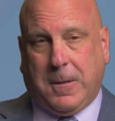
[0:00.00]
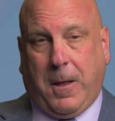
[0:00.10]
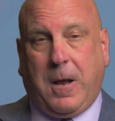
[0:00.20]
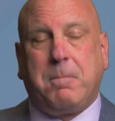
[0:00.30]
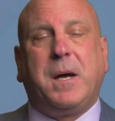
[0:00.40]

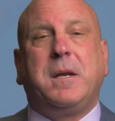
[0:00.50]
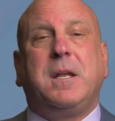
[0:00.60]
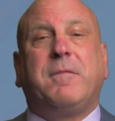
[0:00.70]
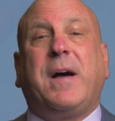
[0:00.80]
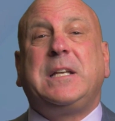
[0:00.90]
But
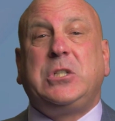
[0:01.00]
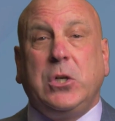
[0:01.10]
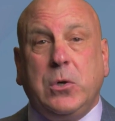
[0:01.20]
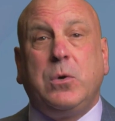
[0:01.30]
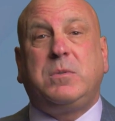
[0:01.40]
if I
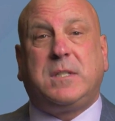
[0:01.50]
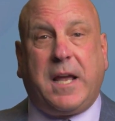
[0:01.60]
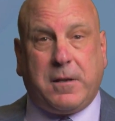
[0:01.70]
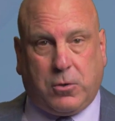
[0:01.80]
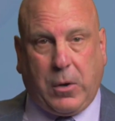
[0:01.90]
do
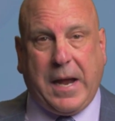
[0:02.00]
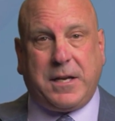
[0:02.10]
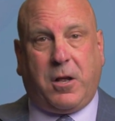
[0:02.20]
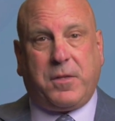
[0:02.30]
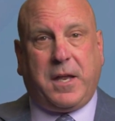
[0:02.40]

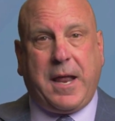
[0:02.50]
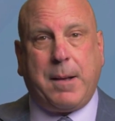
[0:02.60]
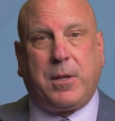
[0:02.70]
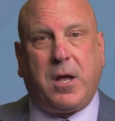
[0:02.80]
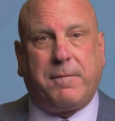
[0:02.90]
grind all the
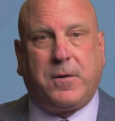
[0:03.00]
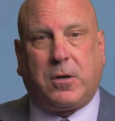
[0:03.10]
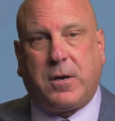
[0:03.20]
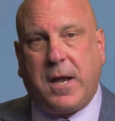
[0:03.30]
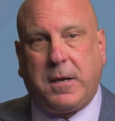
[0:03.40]
enamel off
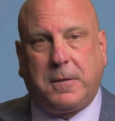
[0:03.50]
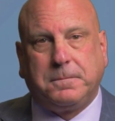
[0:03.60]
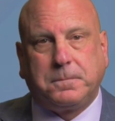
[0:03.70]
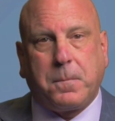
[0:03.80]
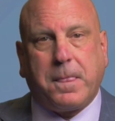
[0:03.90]
your crown and
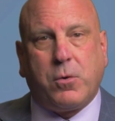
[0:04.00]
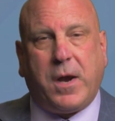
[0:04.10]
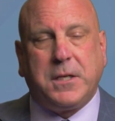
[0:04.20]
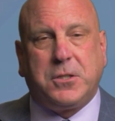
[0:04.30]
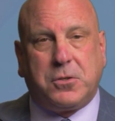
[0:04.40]

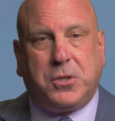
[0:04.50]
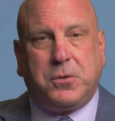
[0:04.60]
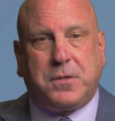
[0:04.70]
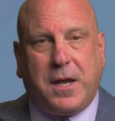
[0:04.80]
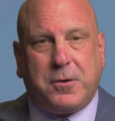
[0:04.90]
grind your
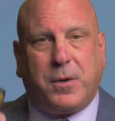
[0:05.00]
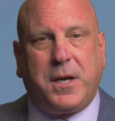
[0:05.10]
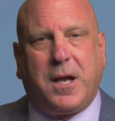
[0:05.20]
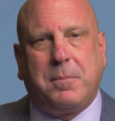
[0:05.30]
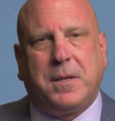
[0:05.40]
tooth down to a
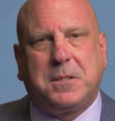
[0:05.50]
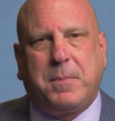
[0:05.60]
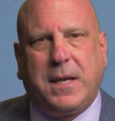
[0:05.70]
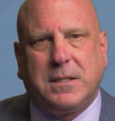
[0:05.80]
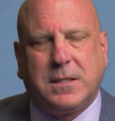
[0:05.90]
nub, as
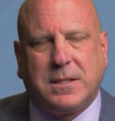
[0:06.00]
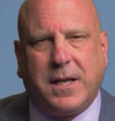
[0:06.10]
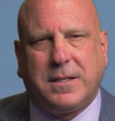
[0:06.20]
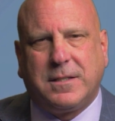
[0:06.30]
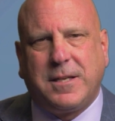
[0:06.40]
patients
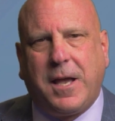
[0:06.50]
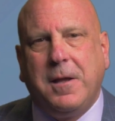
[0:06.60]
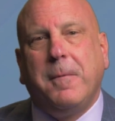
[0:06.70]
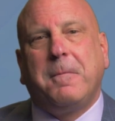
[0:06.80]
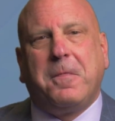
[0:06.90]
like to say,
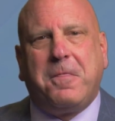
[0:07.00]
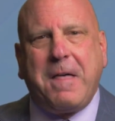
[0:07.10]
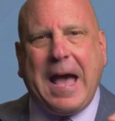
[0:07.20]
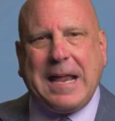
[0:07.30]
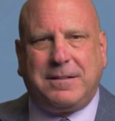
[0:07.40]

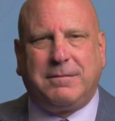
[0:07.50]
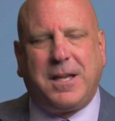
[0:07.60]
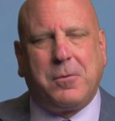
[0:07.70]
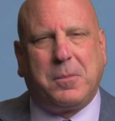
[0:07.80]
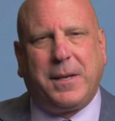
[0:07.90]
that
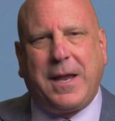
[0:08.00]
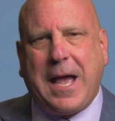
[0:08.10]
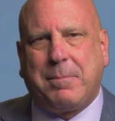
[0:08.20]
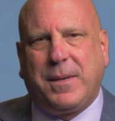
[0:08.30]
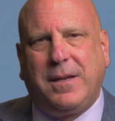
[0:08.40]
they will be
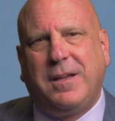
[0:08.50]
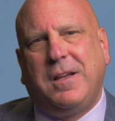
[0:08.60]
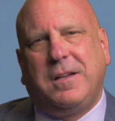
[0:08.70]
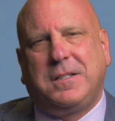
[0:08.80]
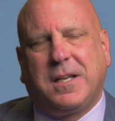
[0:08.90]
happy
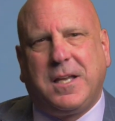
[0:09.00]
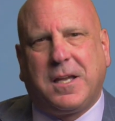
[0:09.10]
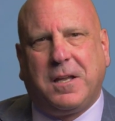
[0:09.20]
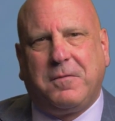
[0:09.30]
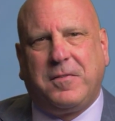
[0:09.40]
to
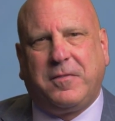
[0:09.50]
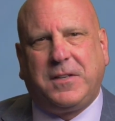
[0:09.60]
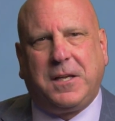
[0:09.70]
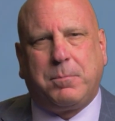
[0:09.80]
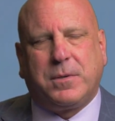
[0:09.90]
kick in
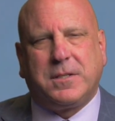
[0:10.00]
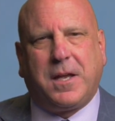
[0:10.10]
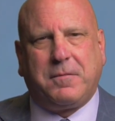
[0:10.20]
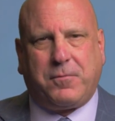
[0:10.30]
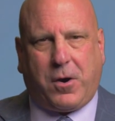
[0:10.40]

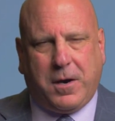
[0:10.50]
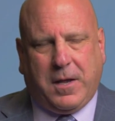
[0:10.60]
50% for.